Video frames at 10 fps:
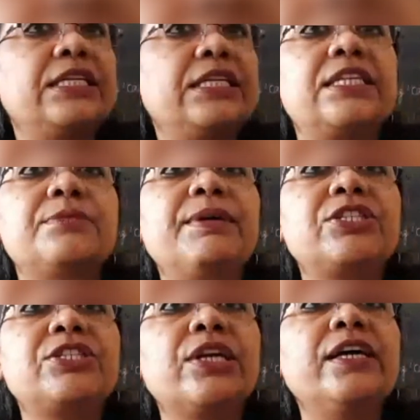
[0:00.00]
Is this
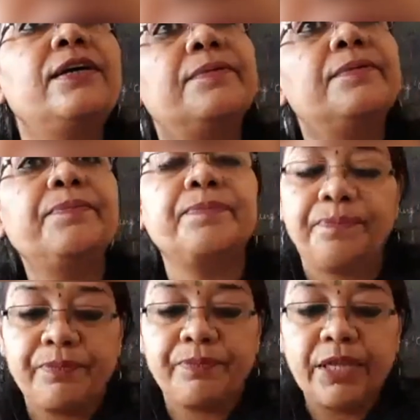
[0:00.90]
much clear?
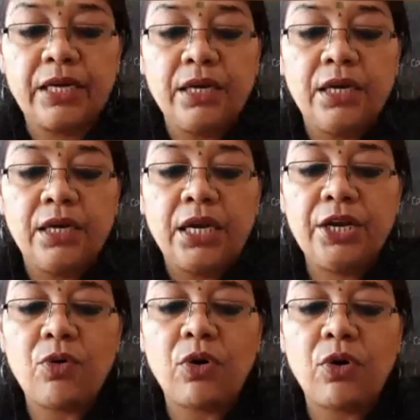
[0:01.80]

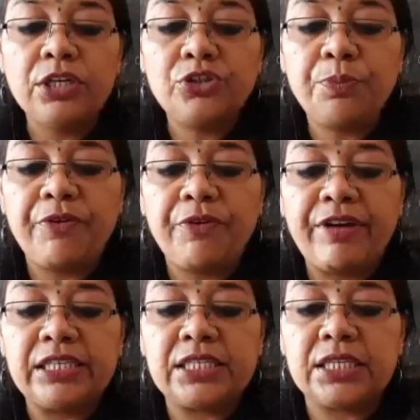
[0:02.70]
In order to
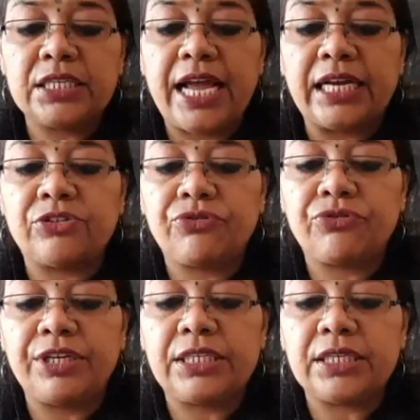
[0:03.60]
prevent and
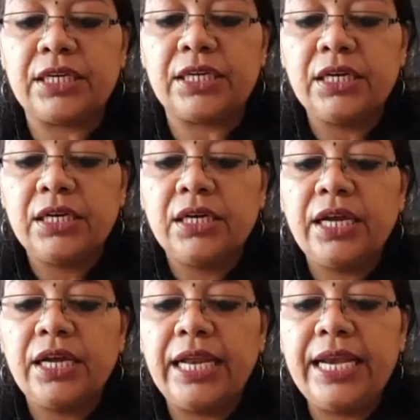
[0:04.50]
treat
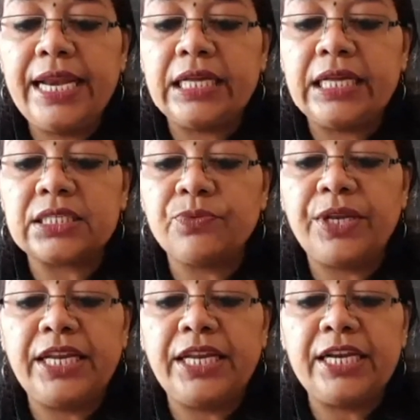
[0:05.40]
illness,
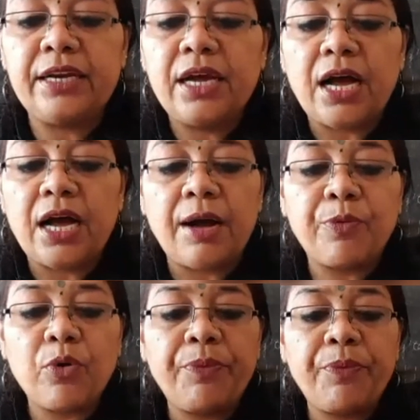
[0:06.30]
we need
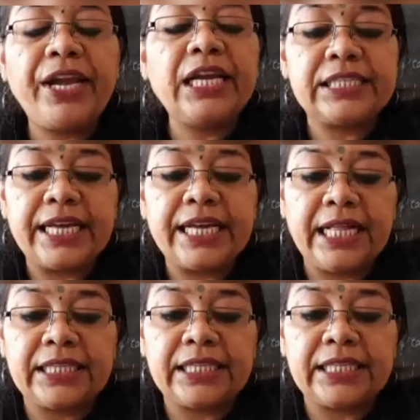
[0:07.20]
appropriate
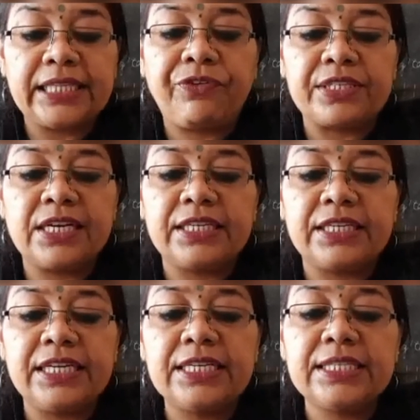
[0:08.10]
healthcare
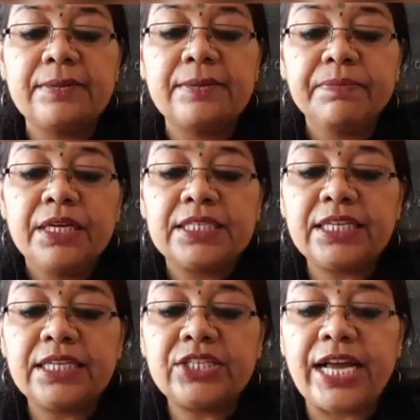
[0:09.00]
facilities
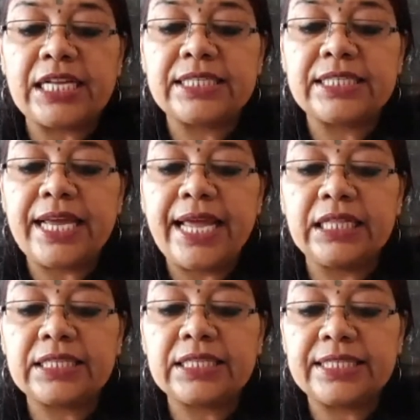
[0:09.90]
such as
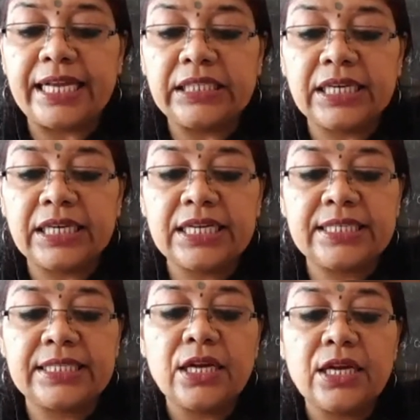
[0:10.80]
health
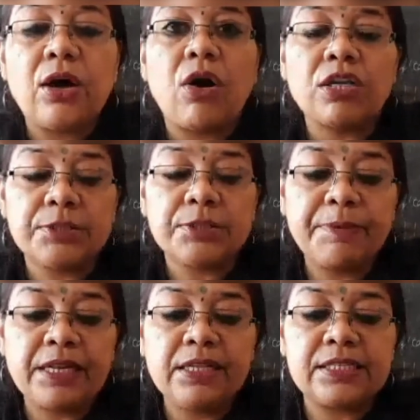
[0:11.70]
centers,
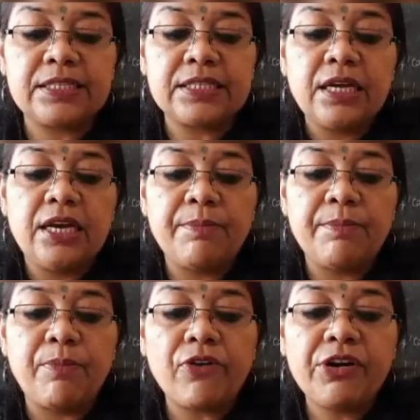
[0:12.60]
hospitals,
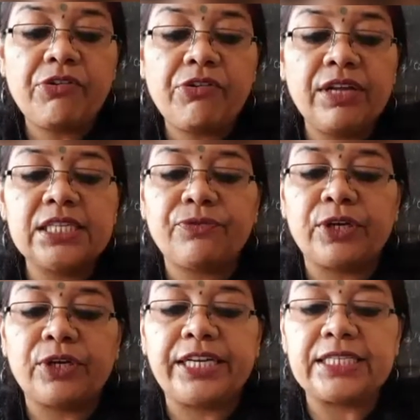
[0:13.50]

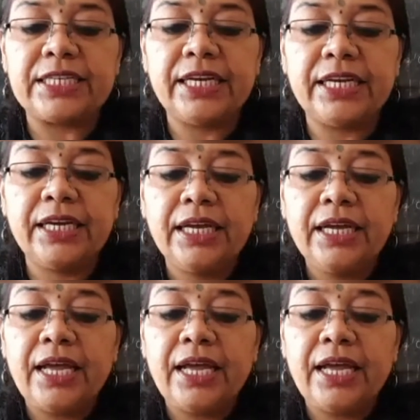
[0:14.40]
laboratories for testing,